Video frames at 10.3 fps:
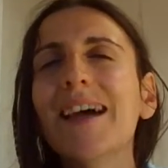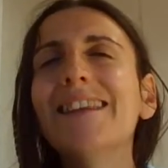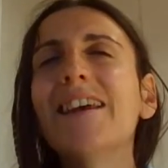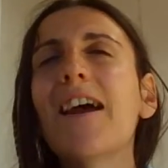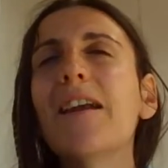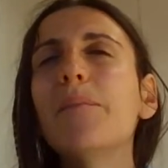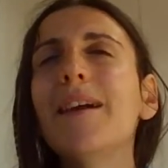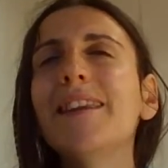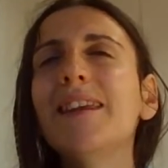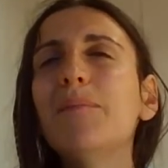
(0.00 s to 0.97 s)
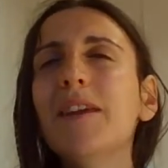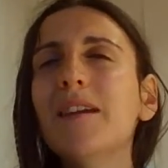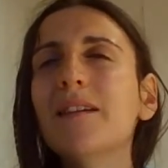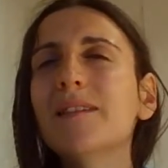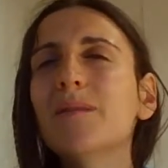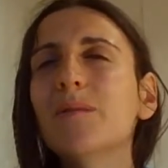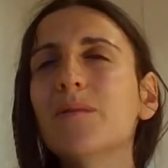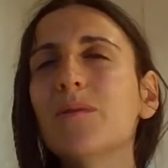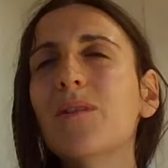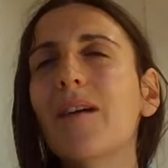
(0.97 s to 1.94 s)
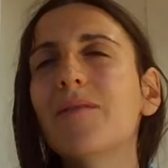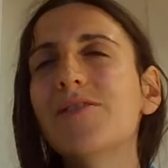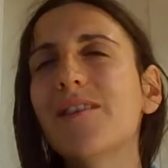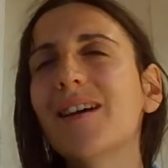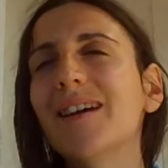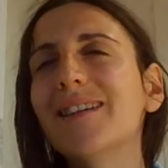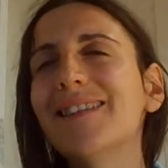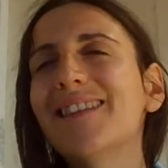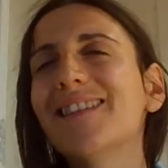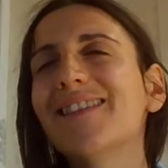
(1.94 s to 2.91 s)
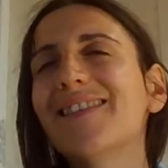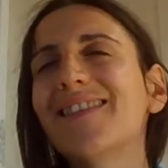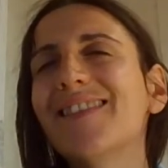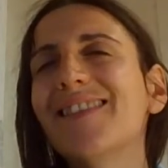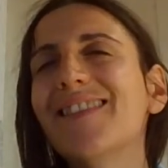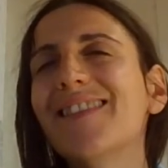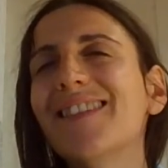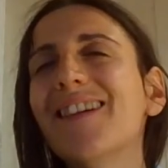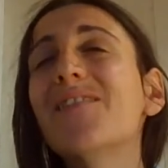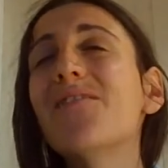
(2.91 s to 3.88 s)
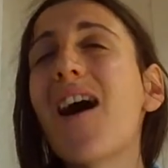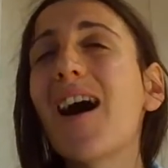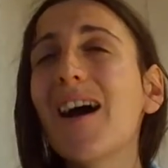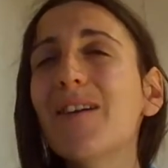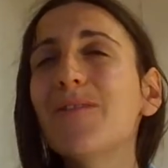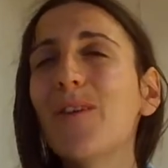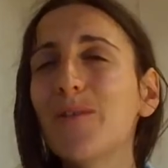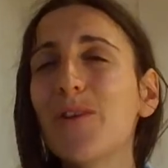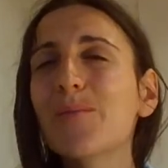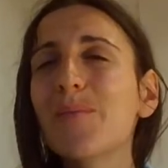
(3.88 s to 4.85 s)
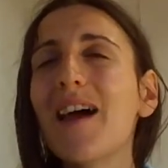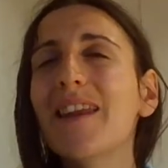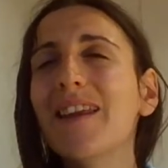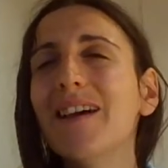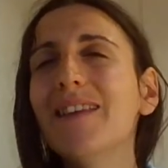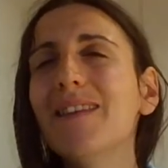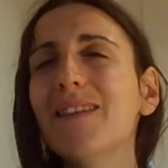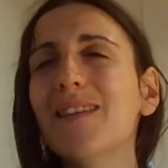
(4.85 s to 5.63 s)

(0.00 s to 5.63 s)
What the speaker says: There are many beings who have just arrived on your planet